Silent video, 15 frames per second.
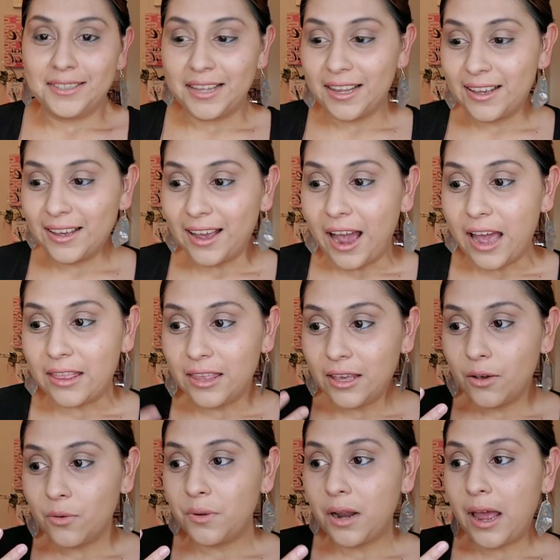Like, I
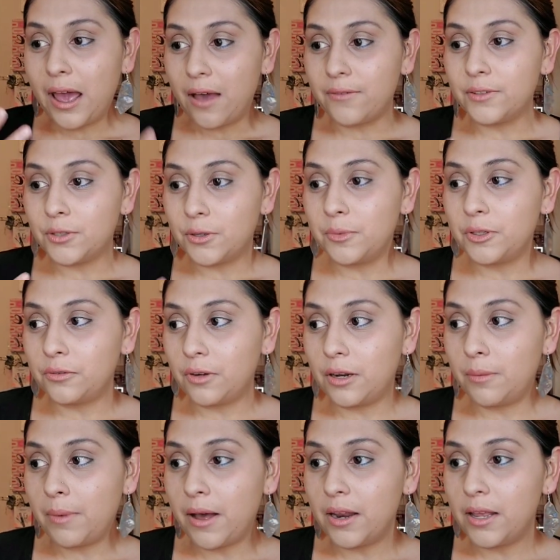think what I have so much
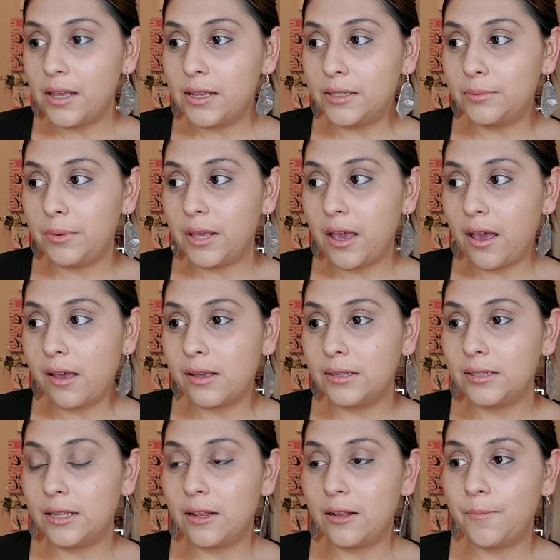fun about it is
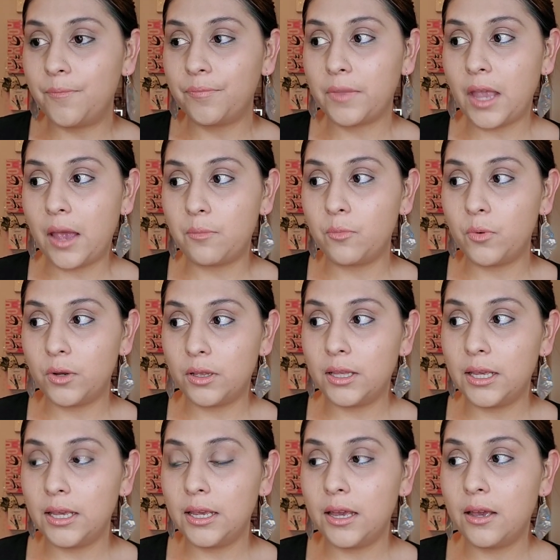because
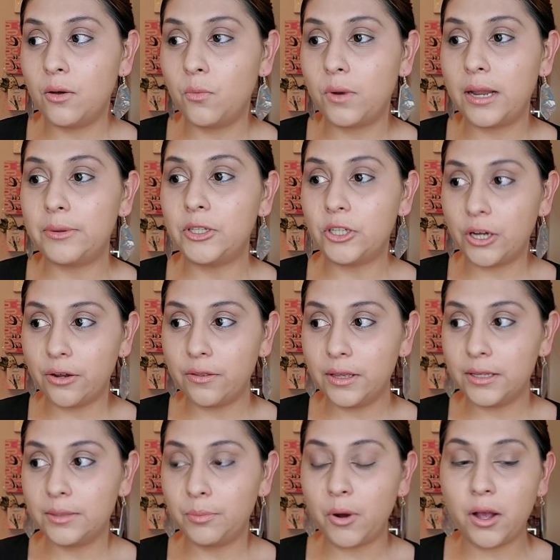when I share
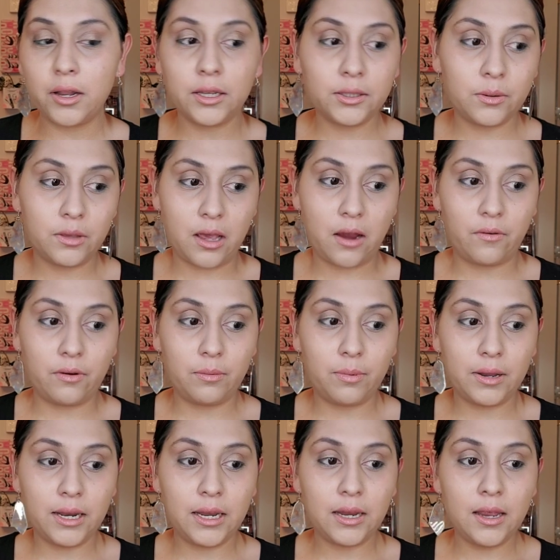these products with
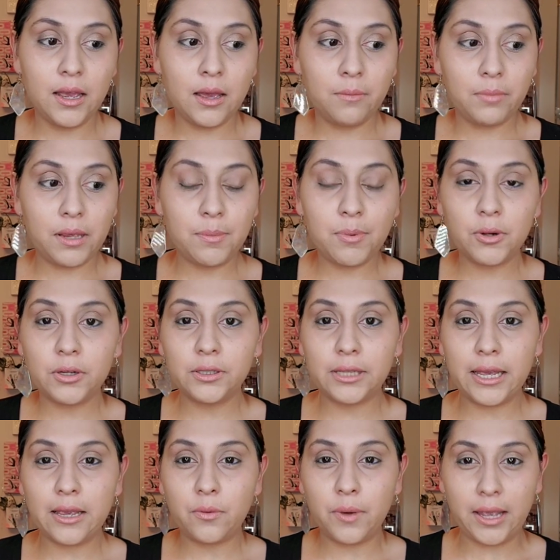everybody, people are
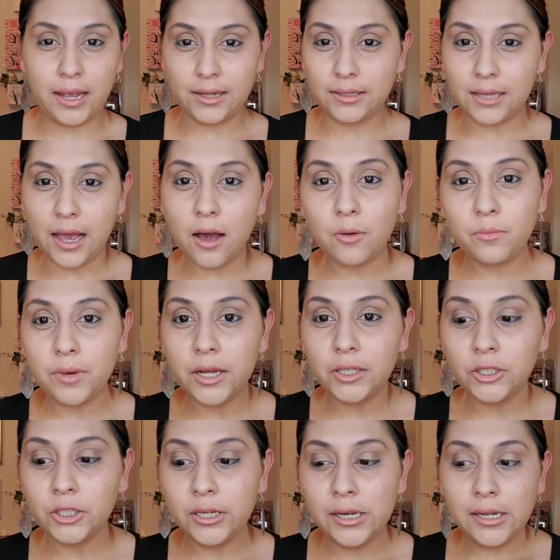like, wait, it's how
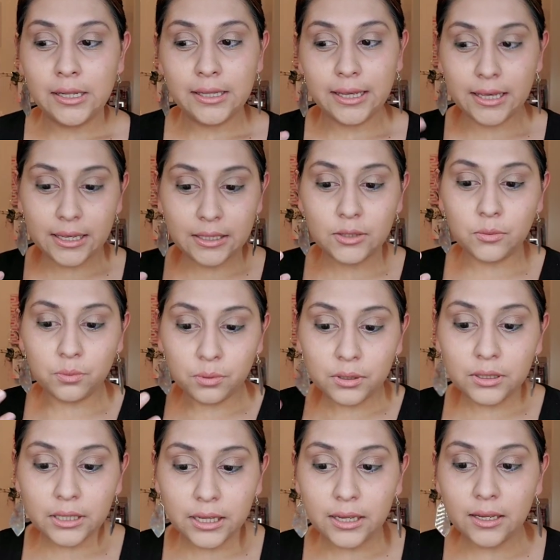much? Like, it's
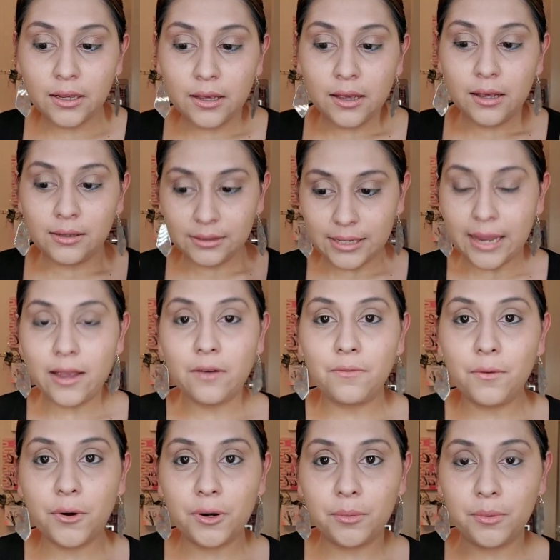really dang
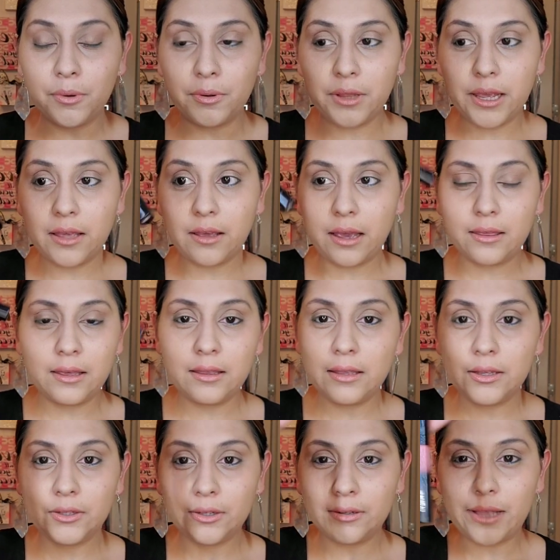affordable. Like, I think
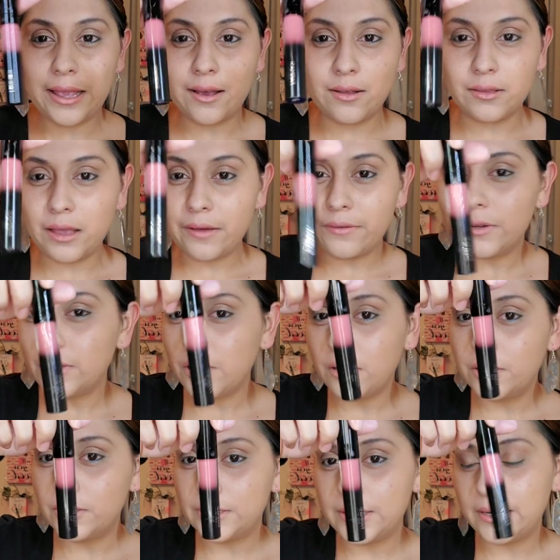these are like
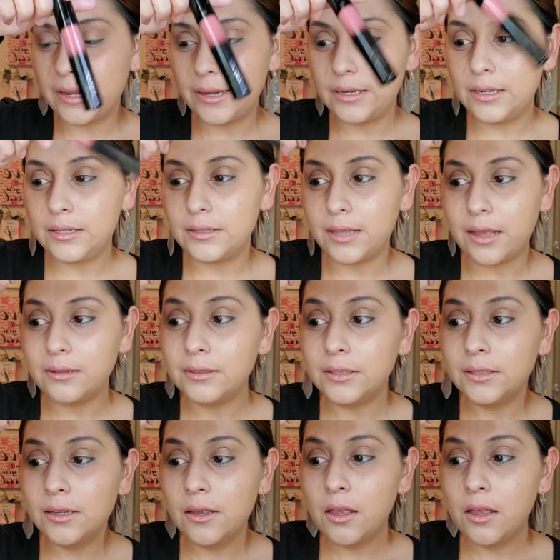$11.90.